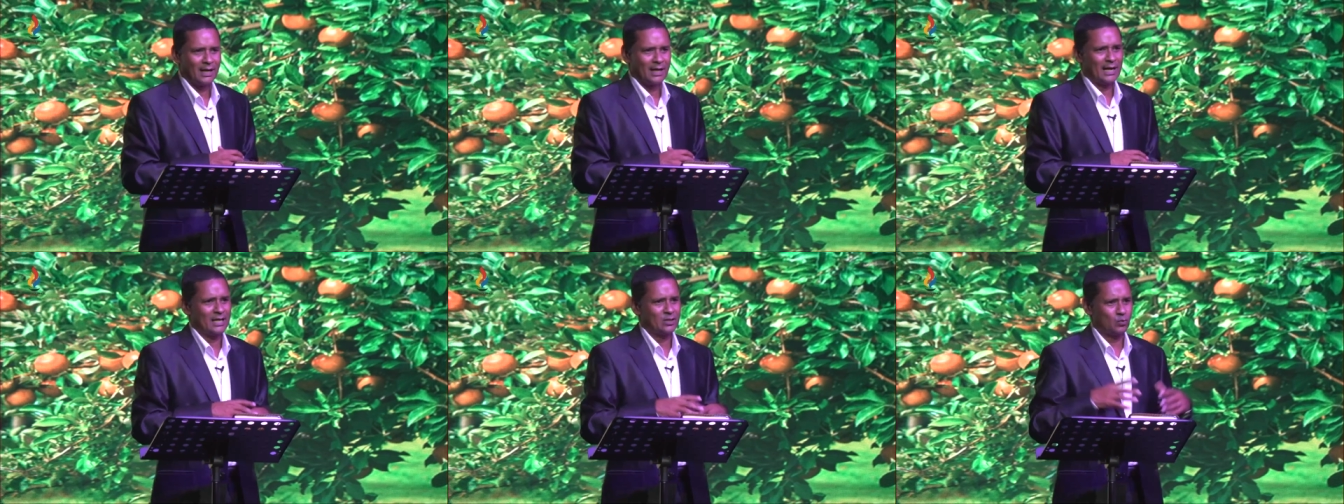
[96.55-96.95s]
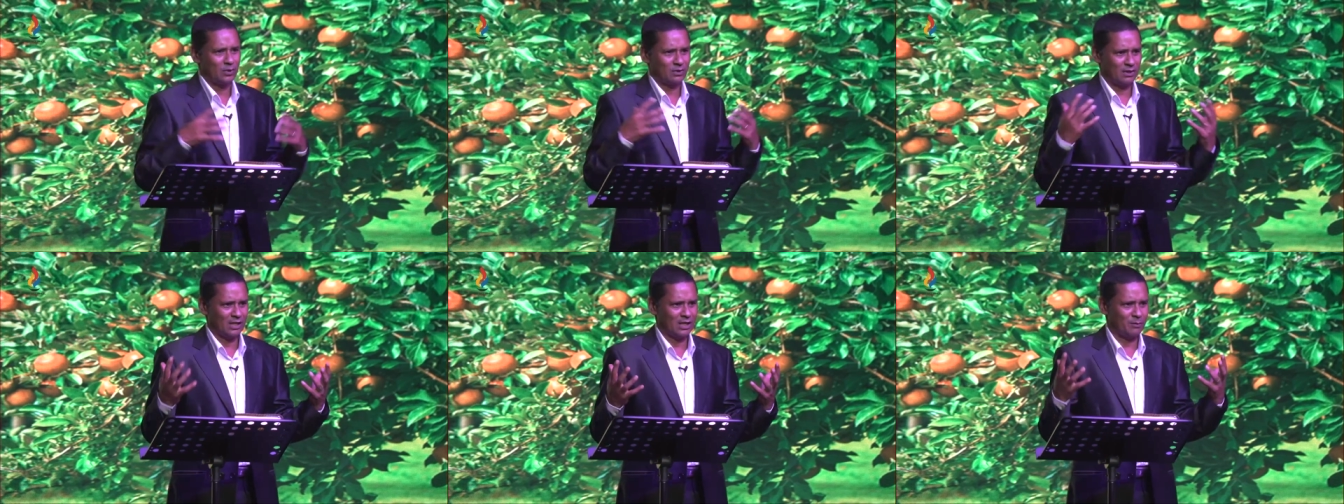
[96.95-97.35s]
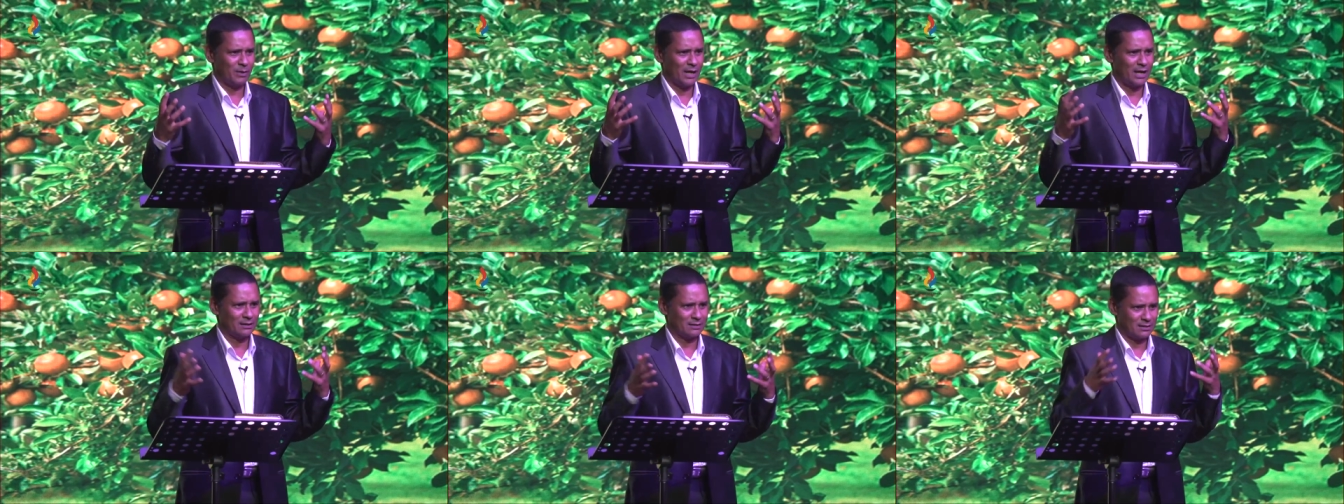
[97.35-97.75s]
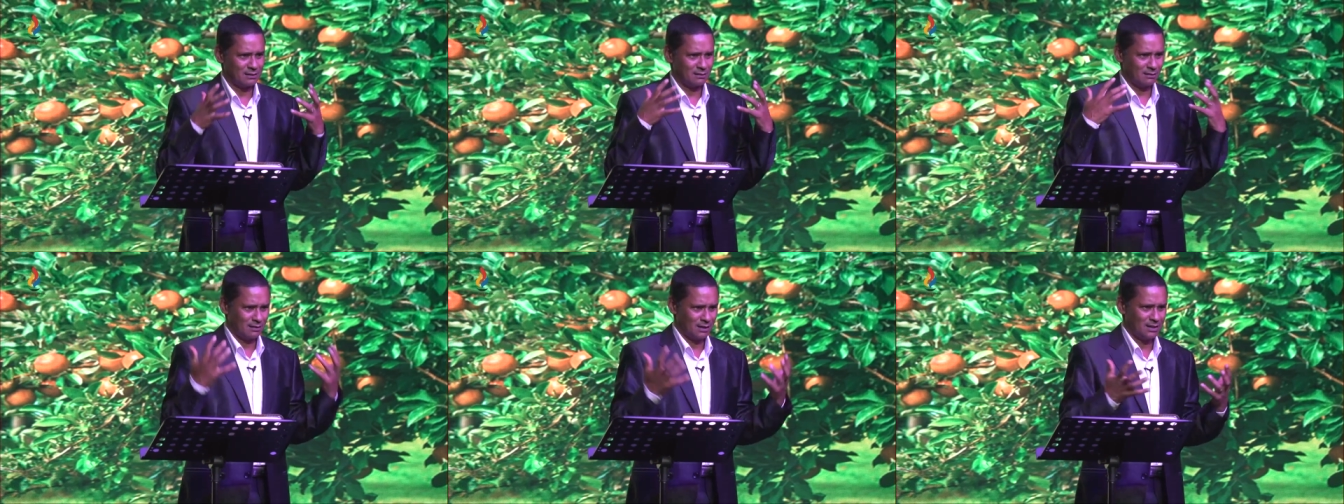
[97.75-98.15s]
And as we think about
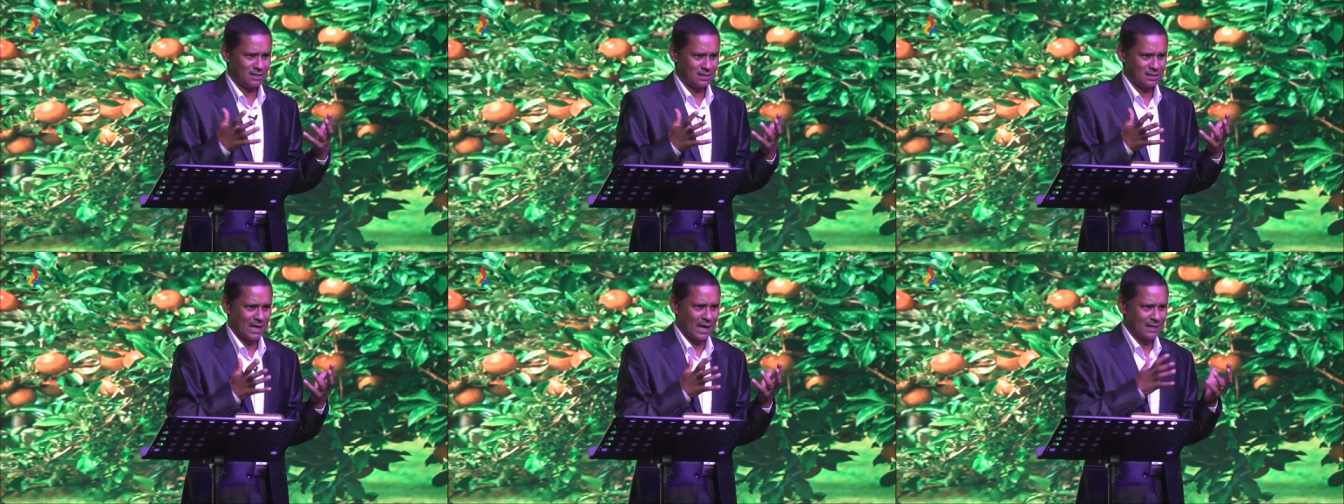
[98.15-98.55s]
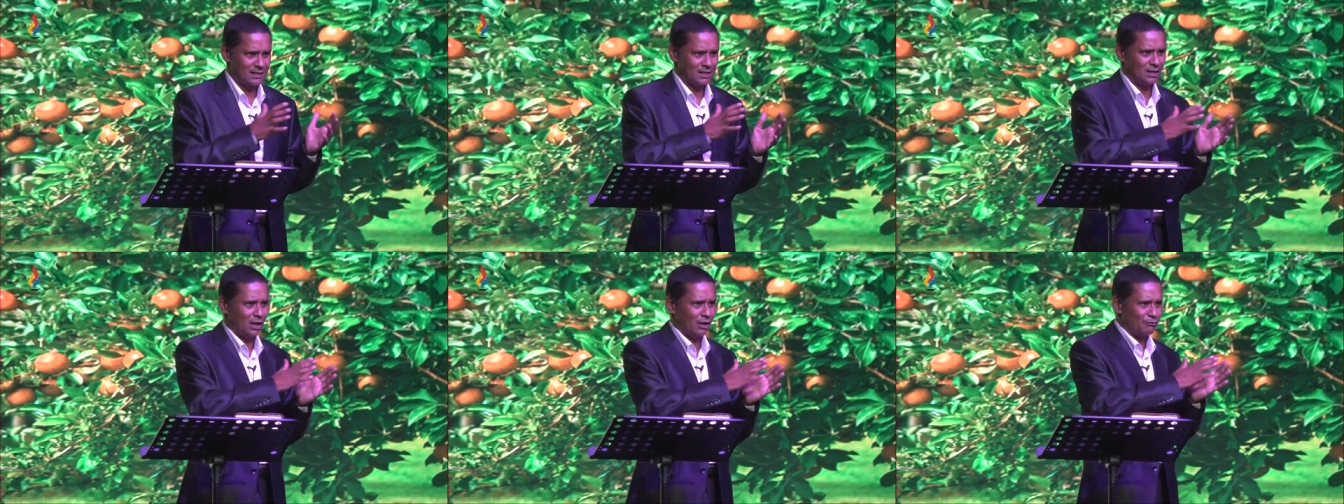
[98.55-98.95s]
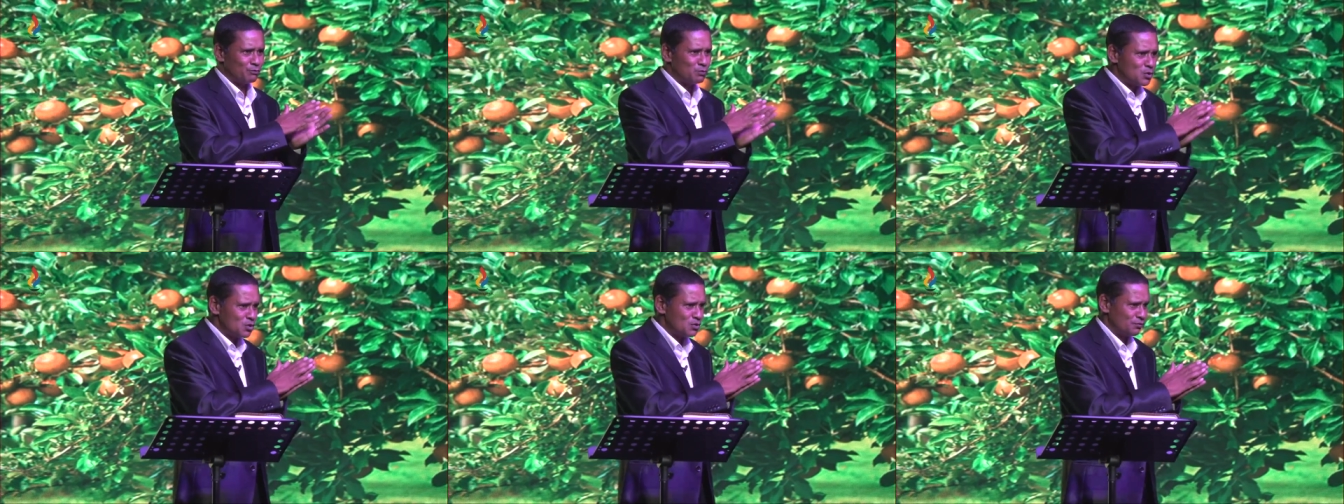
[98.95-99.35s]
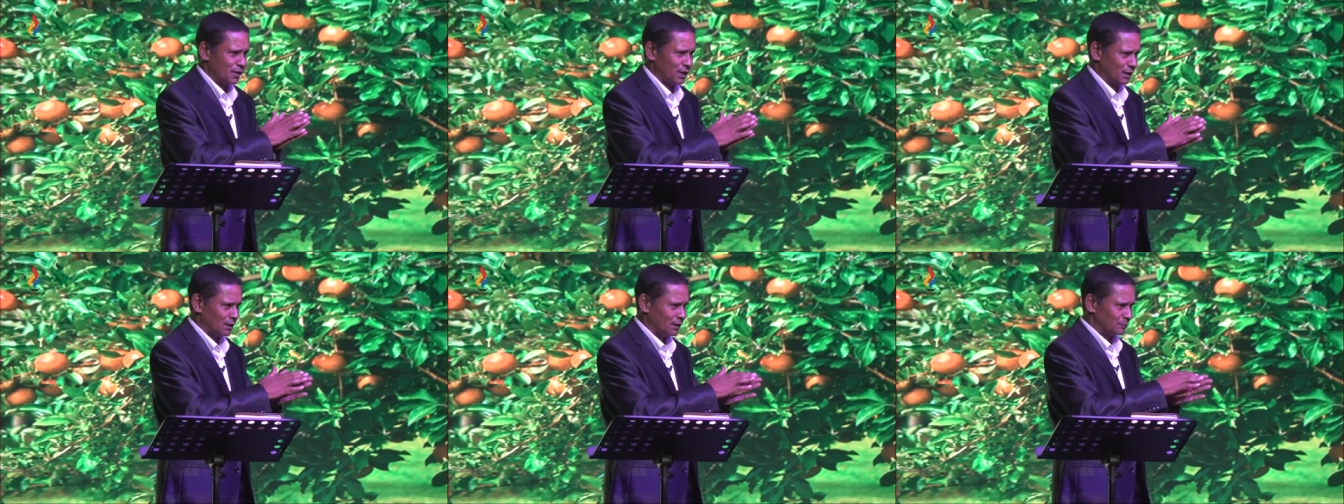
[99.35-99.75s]
this idea of
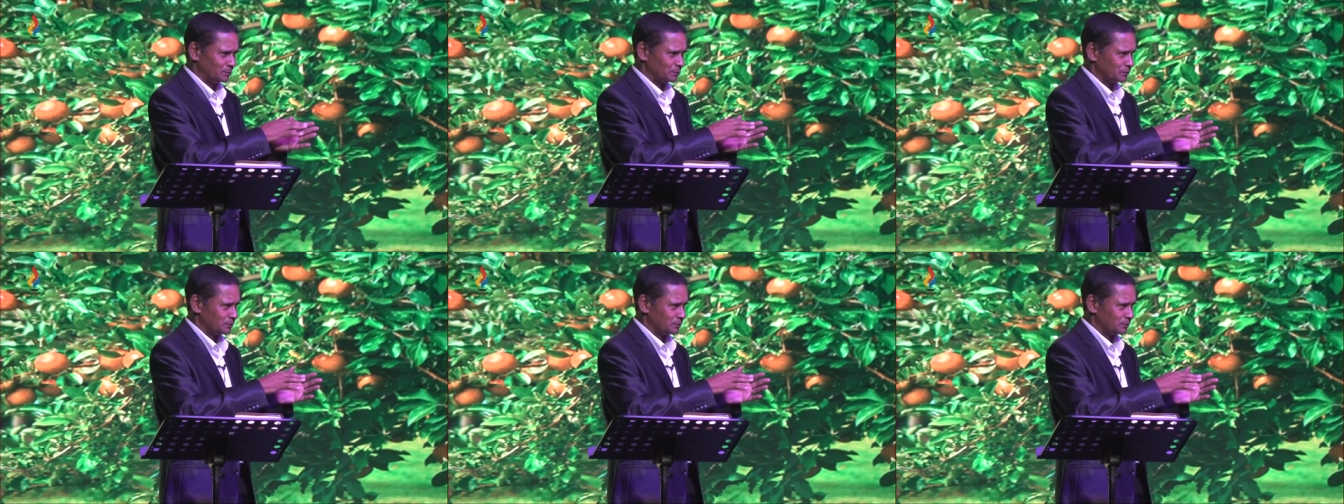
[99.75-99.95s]
moving